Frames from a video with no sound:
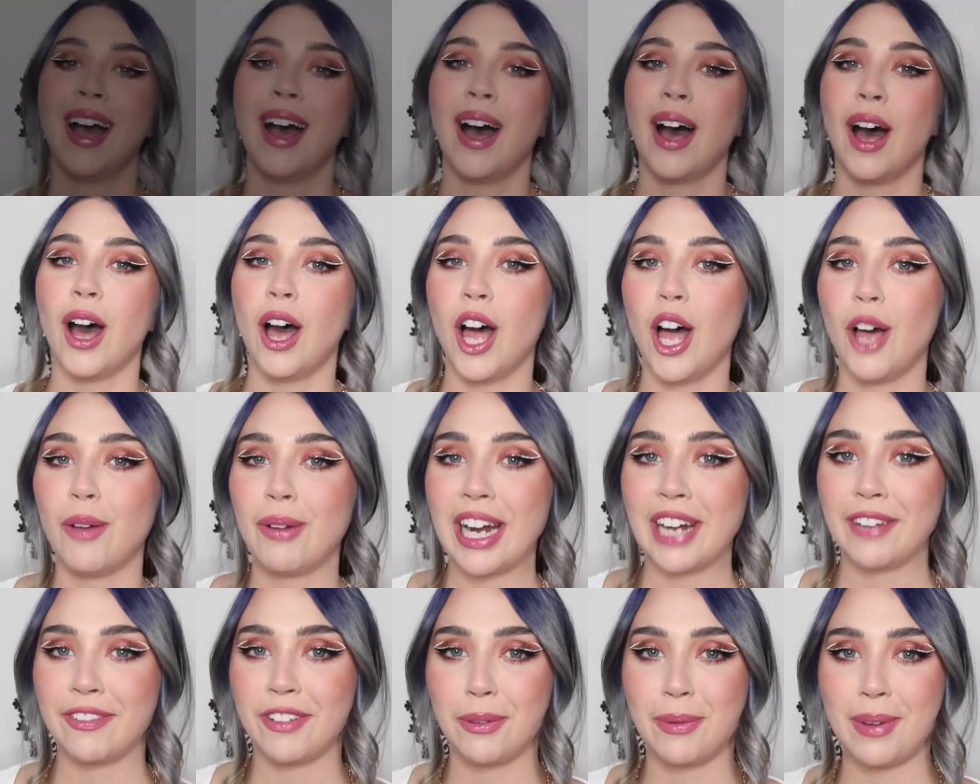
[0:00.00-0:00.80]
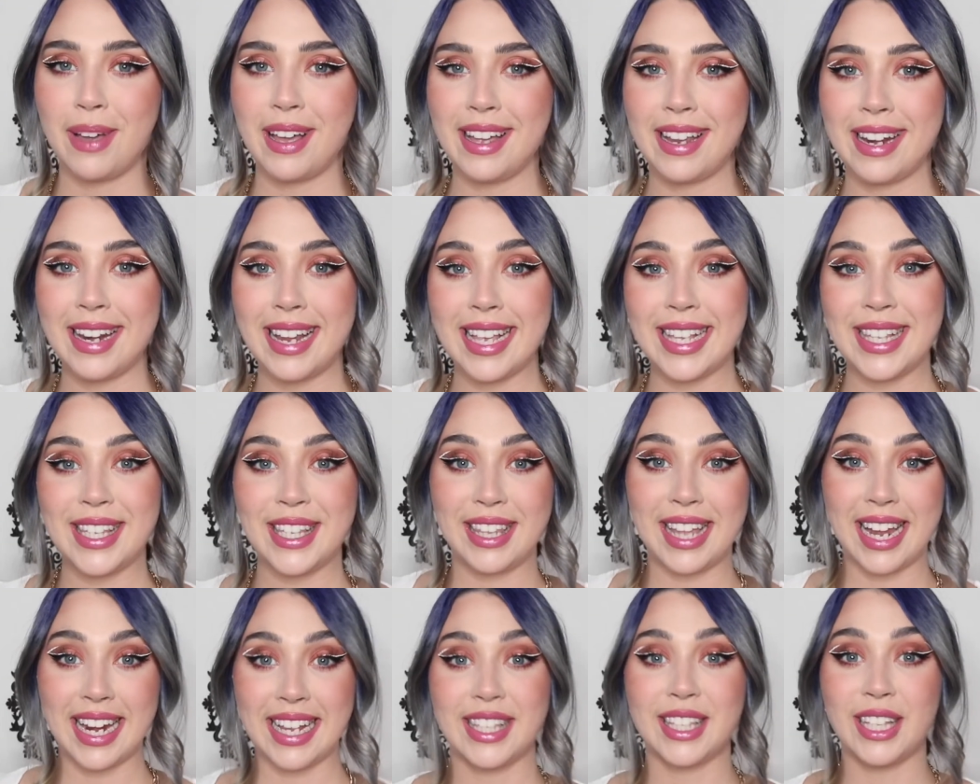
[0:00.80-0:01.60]
Alright everyone, so
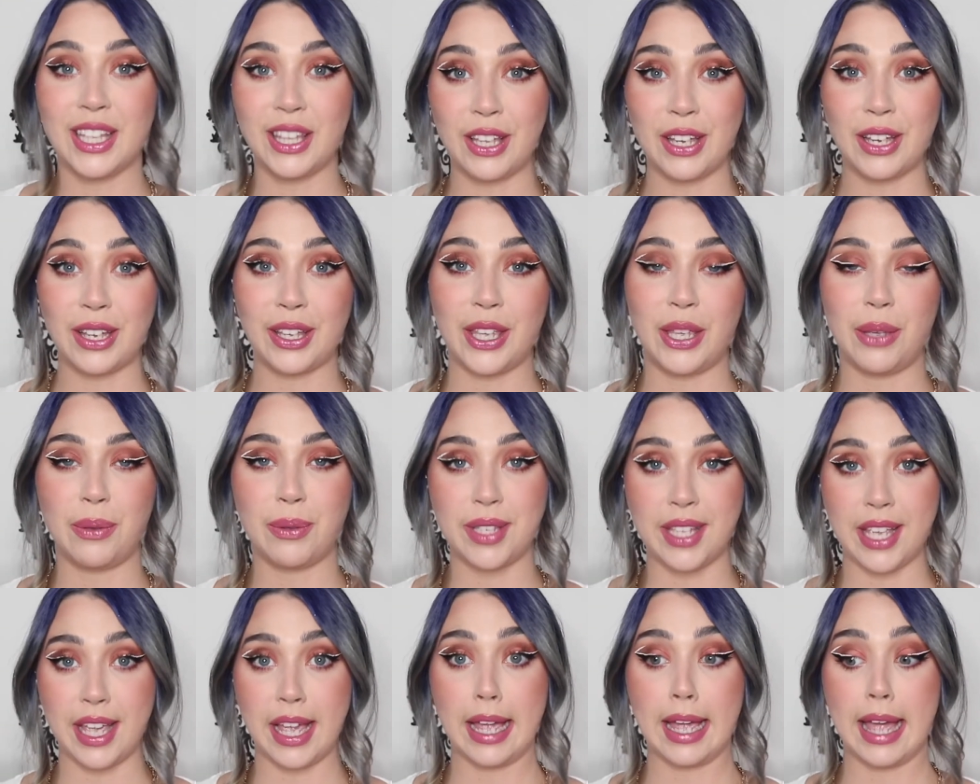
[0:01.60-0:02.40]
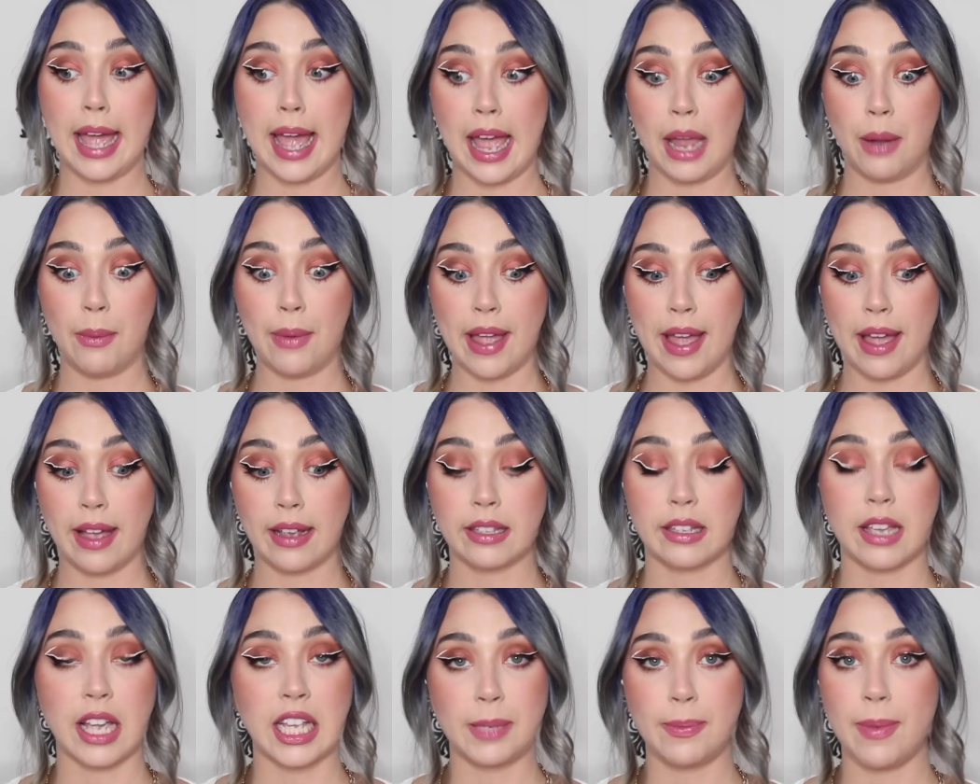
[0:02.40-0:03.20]
that is the look using
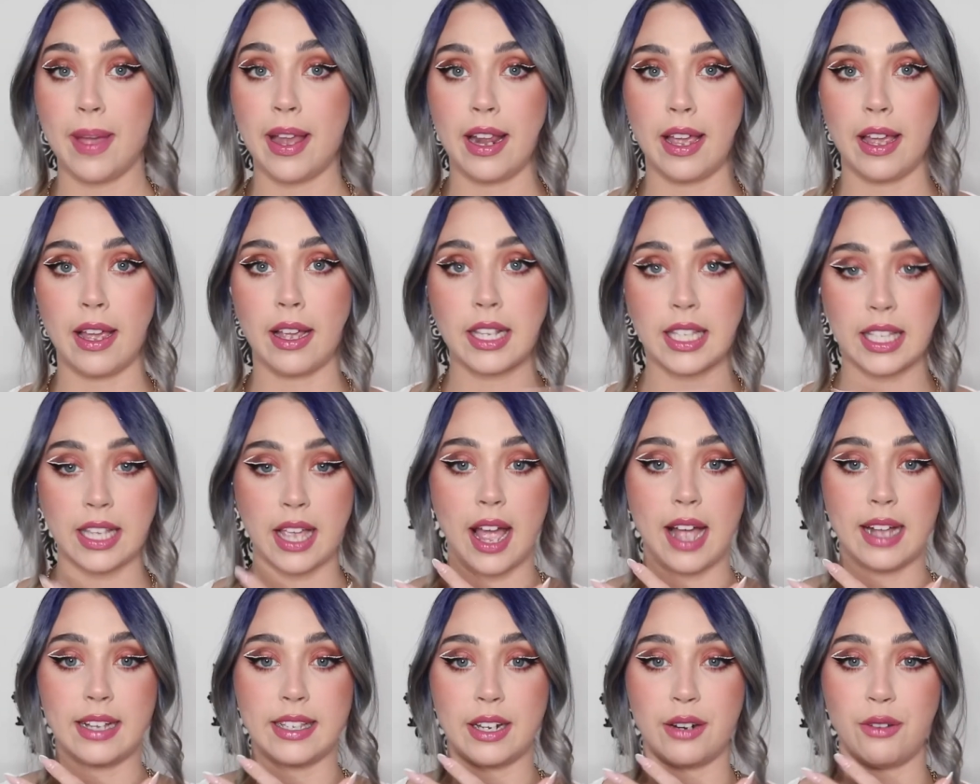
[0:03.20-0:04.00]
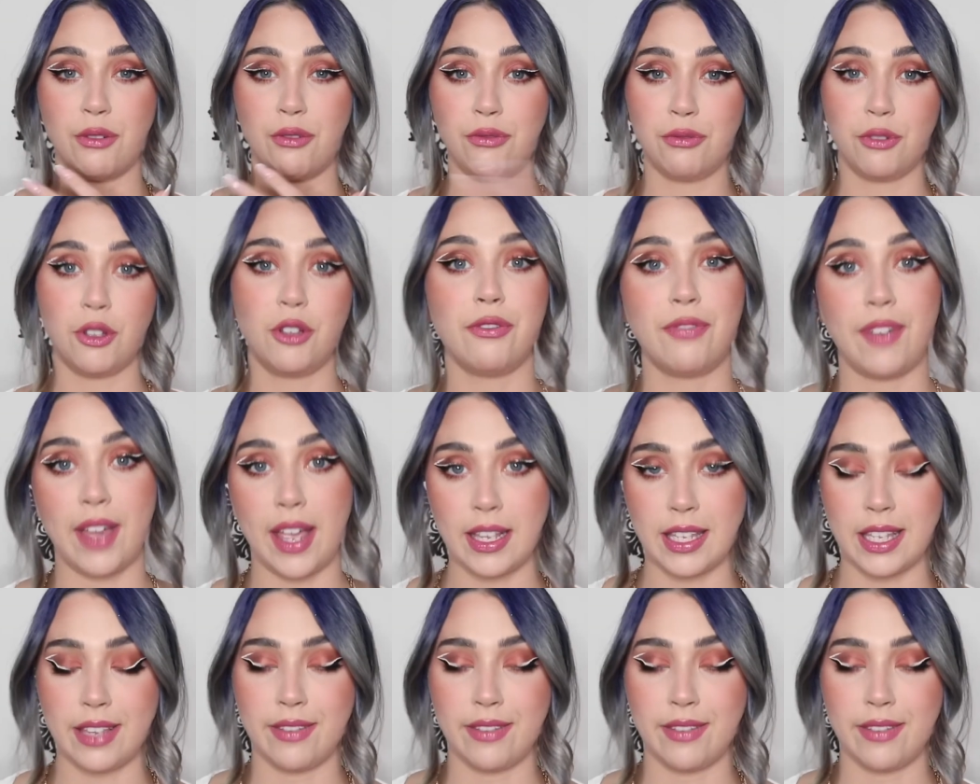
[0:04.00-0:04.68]
NYX Cosmetics. I did a full face of